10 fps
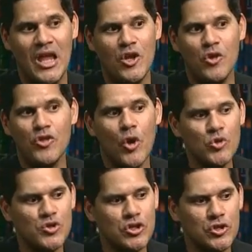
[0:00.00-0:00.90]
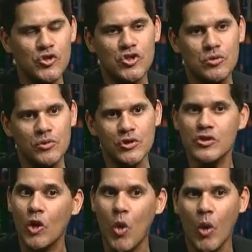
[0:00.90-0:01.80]
You know, those consumers,
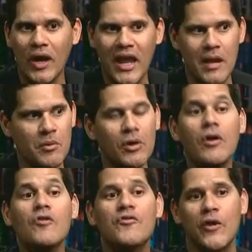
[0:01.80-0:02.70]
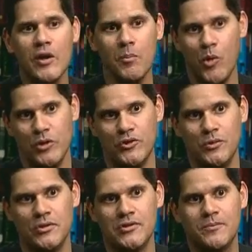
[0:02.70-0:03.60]
the core gamer, very important to
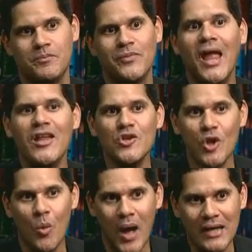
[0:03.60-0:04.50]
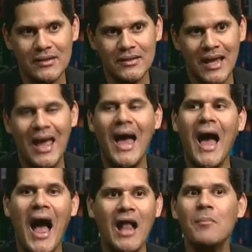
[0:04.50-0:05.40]
us. And you know what?
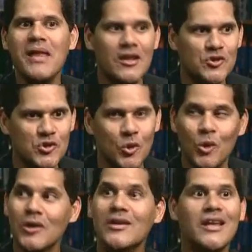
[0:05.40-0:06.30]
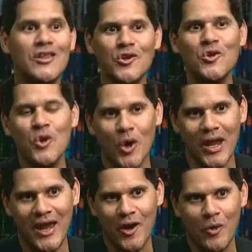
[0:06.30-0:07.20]
I'll be at a store in the New
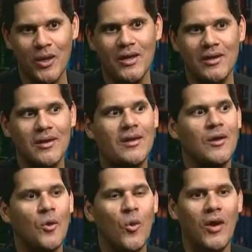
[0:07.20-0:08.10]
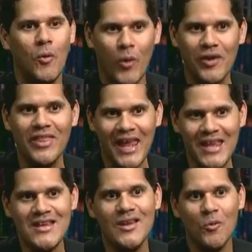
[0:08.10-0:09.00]
York area where
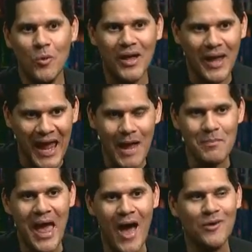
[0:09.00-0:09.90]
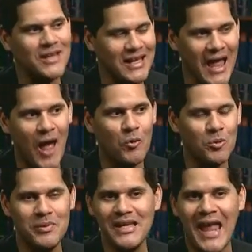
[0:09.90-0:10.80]
they will camp out and I will
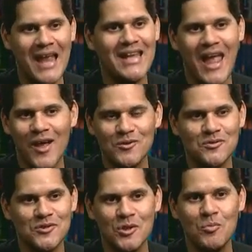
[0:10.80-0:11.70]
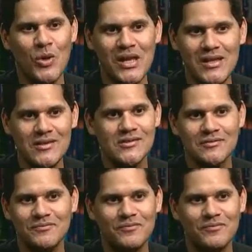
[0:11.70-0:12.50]
be handing out some Wiis